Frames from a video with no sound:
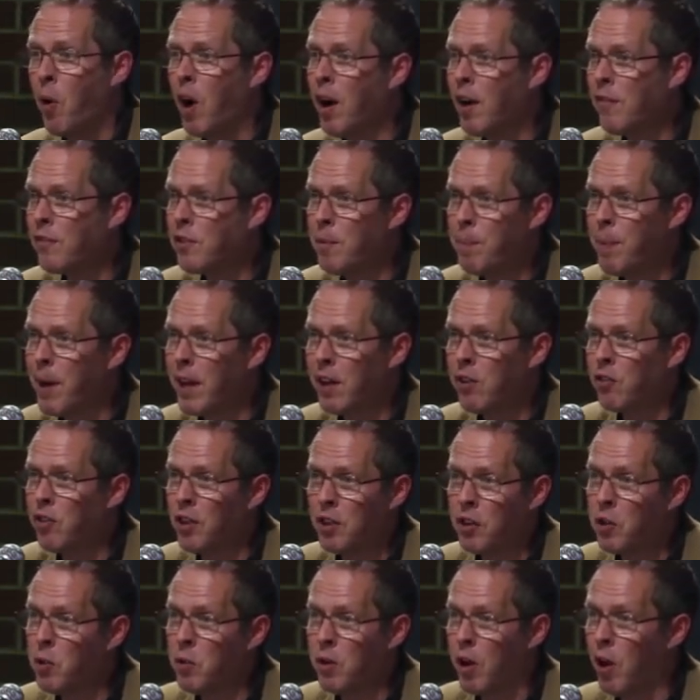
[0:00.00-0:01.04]
After
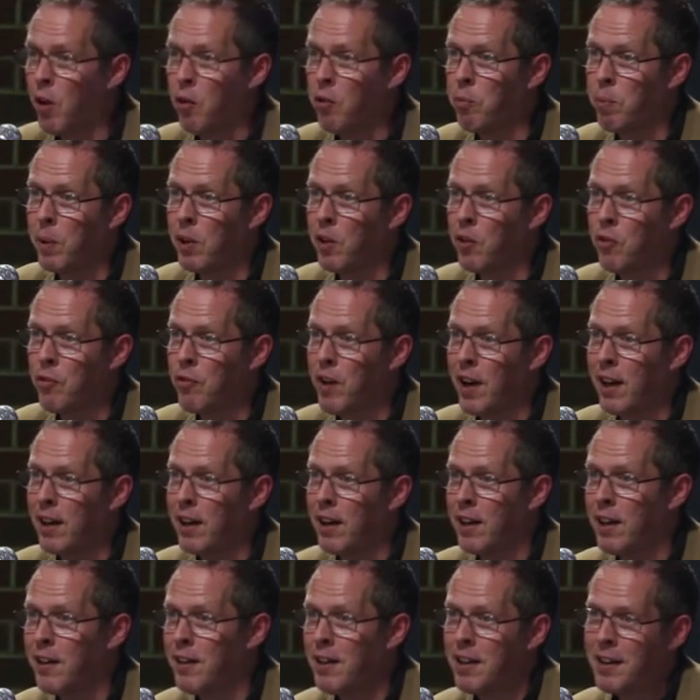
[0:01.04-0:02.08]
Brexit, who knows? Because
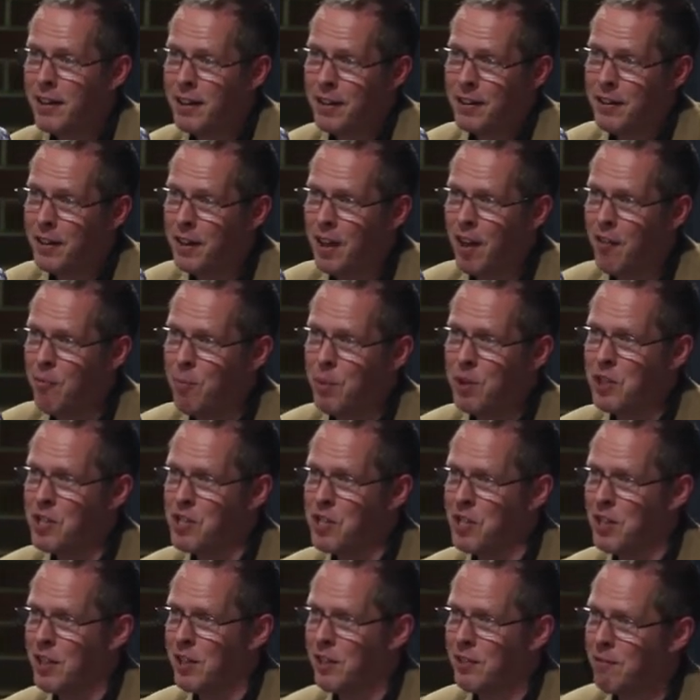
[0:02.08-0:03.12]
frankly, the government
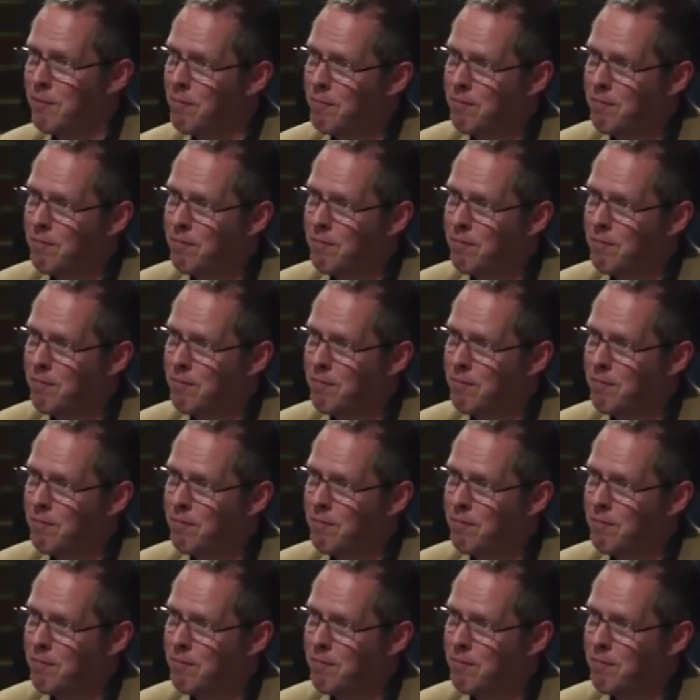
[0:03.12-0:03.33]
is in a